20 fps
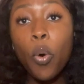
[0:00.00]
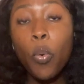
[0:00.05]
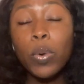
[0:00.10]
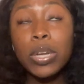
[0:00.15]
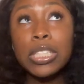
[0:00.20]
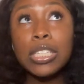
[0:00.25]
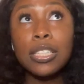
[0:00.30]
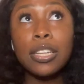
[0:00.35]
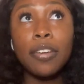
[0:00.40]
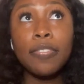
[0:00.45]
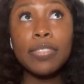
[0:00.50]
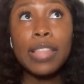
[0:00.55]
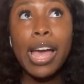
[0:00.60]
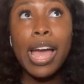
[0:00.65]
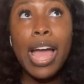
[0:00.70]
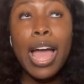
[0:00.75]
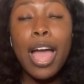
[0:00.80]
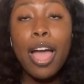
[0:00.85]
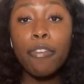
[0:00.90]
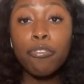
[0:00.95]
was stuff
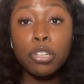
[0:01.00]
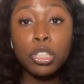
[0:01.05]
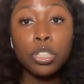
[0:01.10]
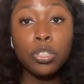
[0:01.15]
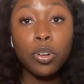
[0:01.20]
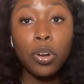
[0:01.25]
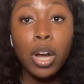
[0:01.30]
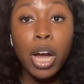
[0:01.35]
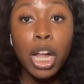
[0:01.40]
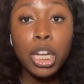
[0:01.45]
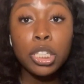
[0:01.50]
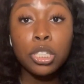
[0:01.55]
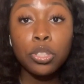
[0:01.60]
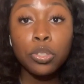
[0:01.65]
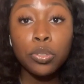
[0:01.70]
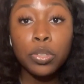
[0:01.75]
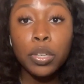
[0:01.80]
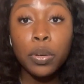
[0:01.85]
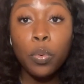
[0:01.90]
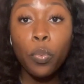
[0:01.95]
that every single college
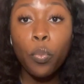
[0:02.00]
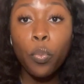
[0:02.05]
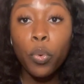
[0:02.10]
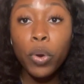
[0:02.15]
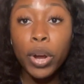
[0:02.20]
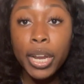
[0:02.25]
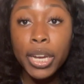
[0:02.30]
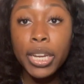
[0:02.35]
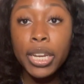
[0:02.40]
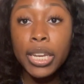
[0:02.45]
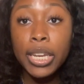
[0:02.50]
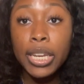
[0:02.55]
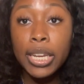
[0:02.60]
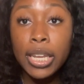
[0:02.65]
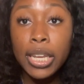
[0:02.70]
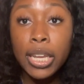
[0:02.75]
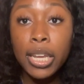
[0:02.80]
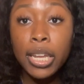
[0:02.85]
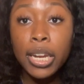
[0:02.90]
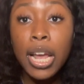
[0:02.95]
student would
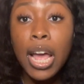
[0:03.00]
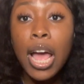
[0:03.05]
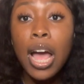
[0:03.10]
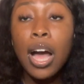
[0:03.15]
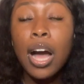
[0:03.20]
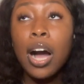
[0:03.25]
need.